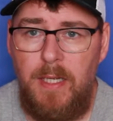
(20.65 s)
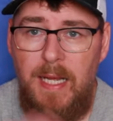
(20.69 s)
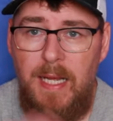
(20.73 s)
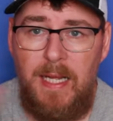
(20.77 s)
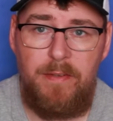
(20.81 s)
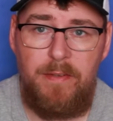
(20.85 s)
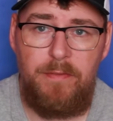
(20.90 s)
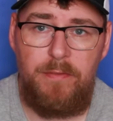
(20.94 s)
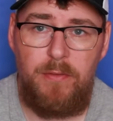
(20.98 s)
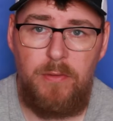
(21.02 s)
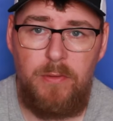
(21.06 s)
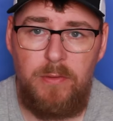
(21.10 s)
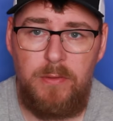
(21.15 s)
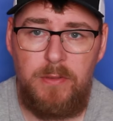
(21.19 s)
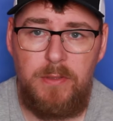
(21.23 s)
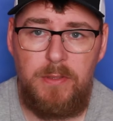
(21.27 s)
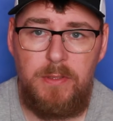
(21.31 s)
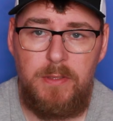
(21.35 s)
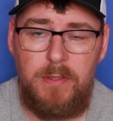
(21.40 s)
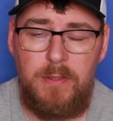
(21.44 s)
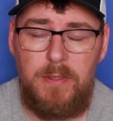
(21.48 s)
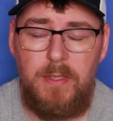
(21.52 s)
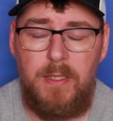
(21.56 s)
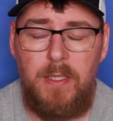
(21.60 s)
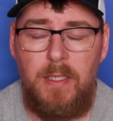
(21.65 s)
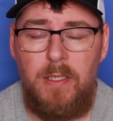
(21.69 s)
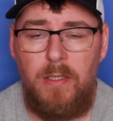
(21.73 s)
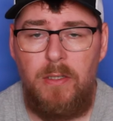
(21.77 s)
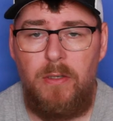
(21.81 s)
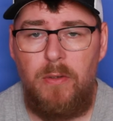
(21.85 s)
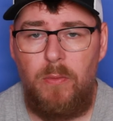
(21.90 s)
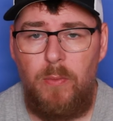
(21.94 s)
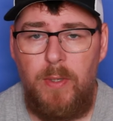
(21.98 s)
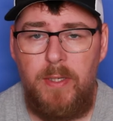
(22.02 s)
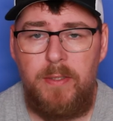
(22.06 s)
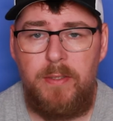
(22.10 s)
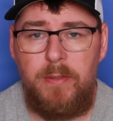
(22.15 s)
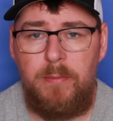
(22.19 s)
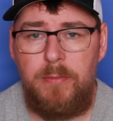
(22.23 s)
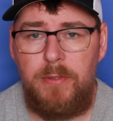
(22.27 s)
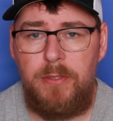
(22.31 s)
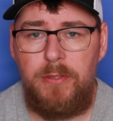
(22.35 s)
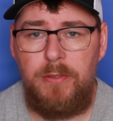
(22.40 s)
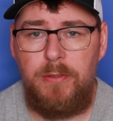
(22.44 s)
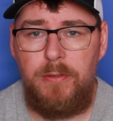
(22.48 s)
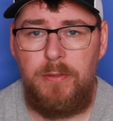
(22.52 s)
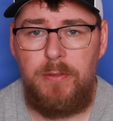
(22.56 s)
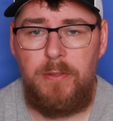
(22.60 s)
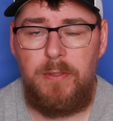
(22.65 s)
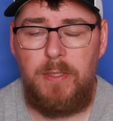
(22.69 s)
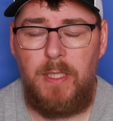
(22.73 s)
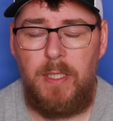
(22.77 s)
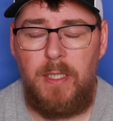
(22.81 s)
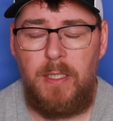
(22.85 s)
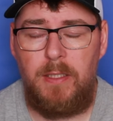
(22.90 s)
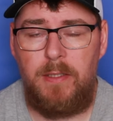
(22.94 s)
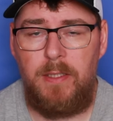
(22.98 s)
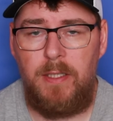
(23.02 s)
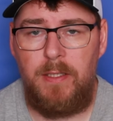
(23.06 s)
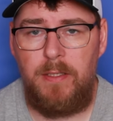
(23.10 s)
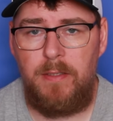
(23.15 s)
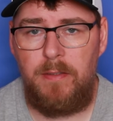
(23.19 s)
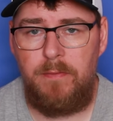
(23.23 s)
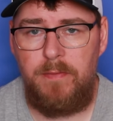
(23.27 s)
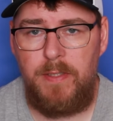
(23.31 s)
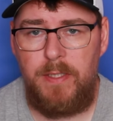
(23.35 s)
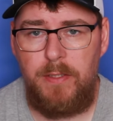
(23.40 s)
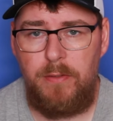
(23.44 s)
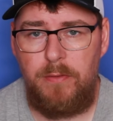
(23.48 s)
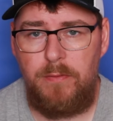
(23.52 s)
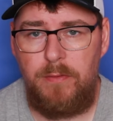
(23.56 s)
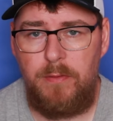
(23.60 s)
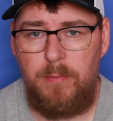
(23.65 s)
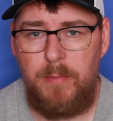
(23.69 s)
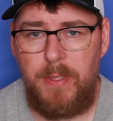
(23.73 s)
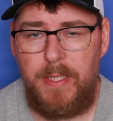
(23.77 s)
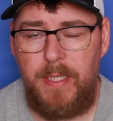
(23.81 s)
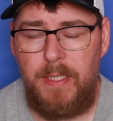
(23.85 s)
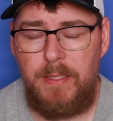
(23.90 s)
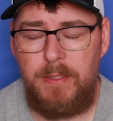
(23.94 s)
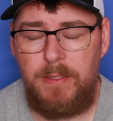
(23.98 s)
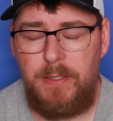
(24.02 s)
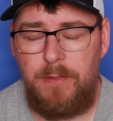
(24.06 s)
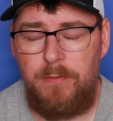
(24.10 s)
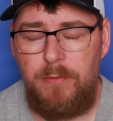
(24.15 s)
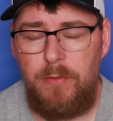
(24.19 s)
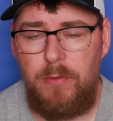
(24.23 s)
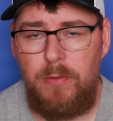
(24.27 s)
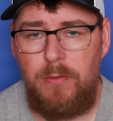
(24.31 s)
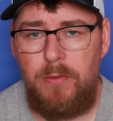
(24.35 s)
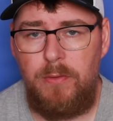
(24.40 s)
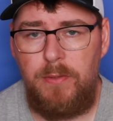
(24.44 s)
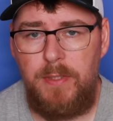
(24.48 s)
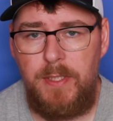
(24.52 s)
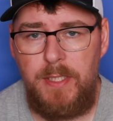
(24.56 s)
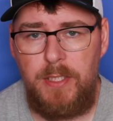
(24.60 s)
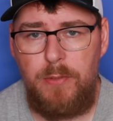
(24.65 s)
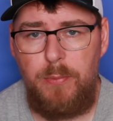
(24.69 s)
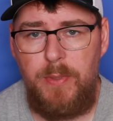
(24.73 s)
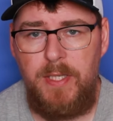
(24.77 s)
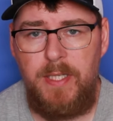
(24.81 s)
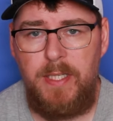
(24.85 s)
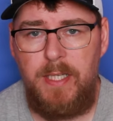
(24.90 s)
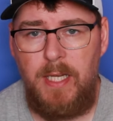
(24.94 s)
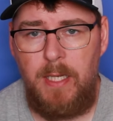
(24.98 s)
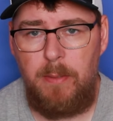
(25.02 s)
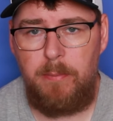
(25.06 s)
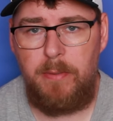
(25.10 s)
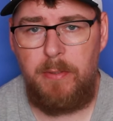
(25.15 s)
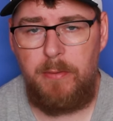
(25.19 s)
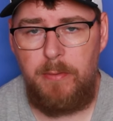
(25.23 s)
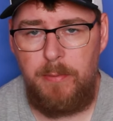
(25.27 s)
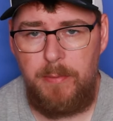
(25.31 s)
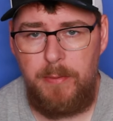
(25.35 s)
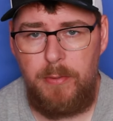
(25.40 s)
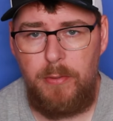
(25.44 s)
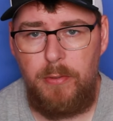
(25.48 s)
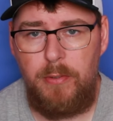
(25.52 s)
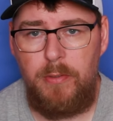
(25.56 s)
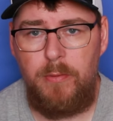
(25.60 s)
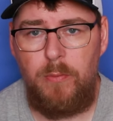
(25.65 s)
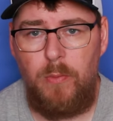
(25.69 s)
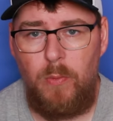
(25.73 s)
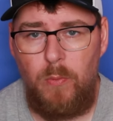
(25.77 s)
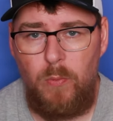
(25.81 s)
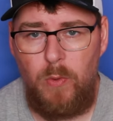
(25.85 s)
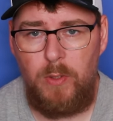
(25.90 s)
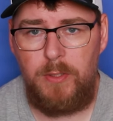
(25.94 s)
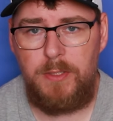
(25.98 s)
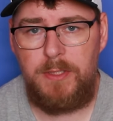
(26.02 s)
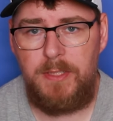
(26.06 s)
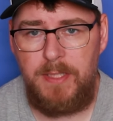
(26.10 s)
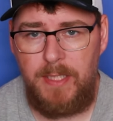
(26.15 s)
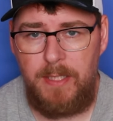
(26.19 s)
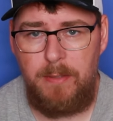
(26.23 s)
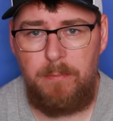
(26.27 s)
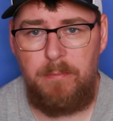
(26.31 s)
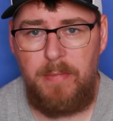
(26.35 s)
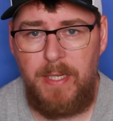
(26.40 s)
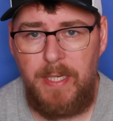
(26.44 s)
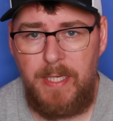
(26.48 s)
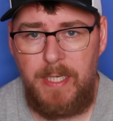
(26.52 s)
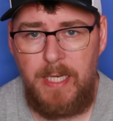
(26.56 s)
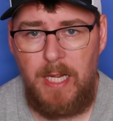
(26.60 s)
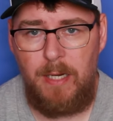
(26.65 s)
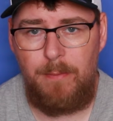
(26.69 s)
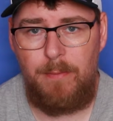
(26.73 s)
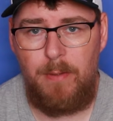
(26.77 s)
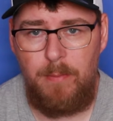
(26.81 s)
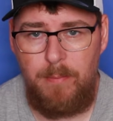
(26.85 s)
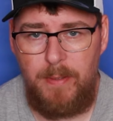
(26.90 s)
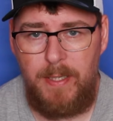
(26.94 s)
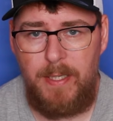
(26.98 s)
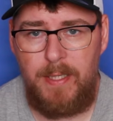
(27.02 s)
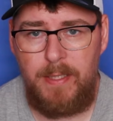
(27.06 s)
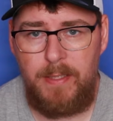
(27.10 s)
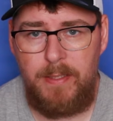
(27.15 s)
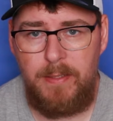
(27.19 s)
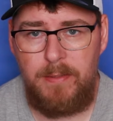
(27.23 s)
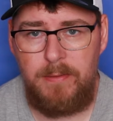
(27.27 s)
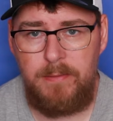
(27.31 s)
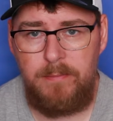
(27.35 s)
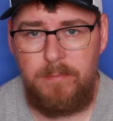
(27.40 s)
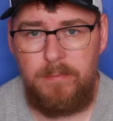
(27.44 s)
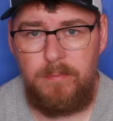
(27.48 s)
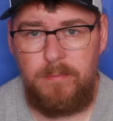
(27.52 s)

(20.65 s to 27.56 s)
Hi folks, welcome to another video from Mackenzie Foe. This week I'm going to be doing what's in my camera bag.